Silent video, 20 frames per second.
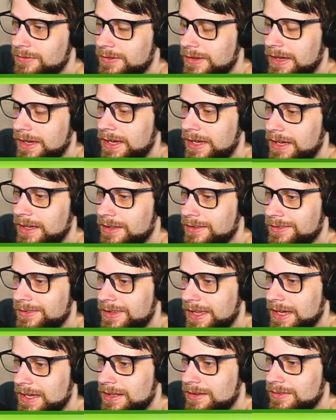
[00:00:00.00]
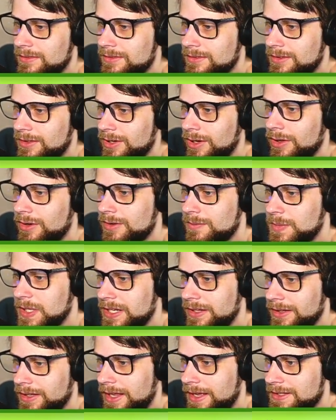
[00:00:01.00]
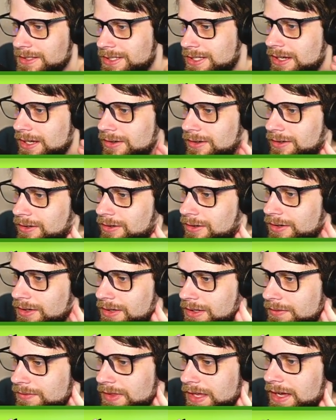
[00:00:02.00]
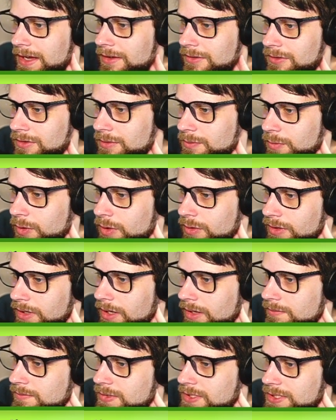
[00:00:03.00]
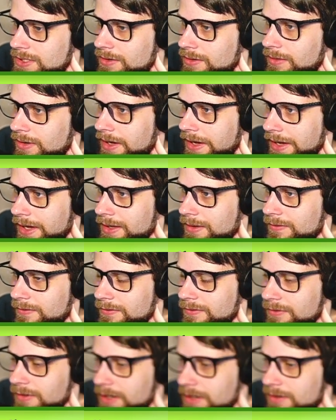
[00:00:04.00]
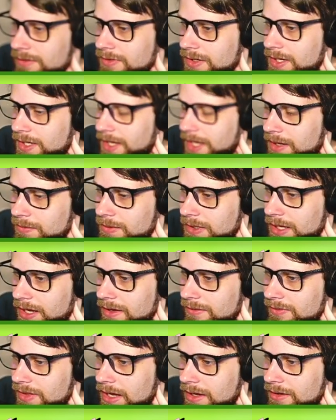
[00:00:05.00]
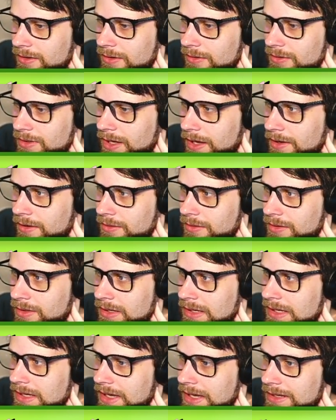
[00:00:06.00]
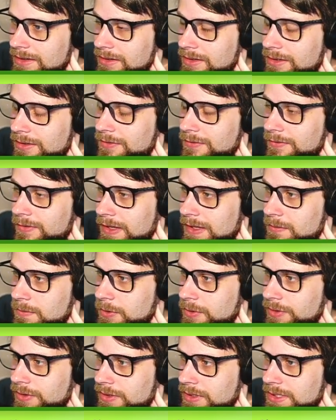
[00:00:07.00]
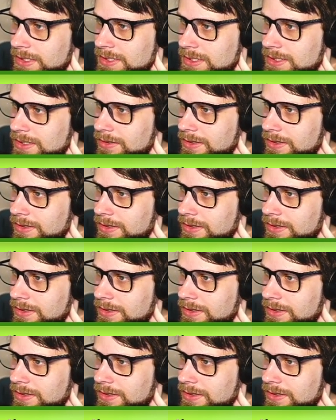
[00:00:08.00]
That could have been a lot scarier if the Houndoom woke up. So I am very, very happy to have that go down. And a Clefable is the